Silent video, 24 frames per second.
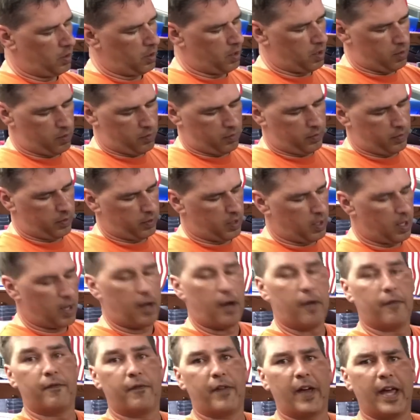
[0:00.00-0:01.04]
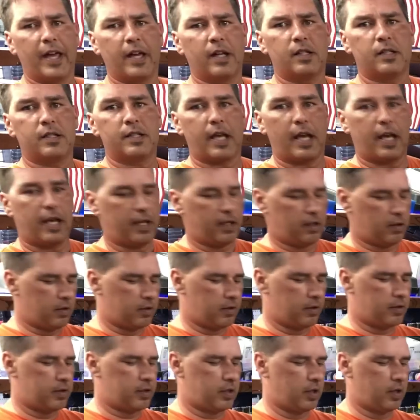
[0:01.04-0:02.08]
Our van
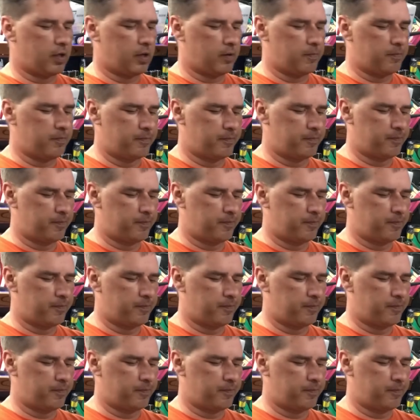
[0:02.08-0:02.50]
danglers here.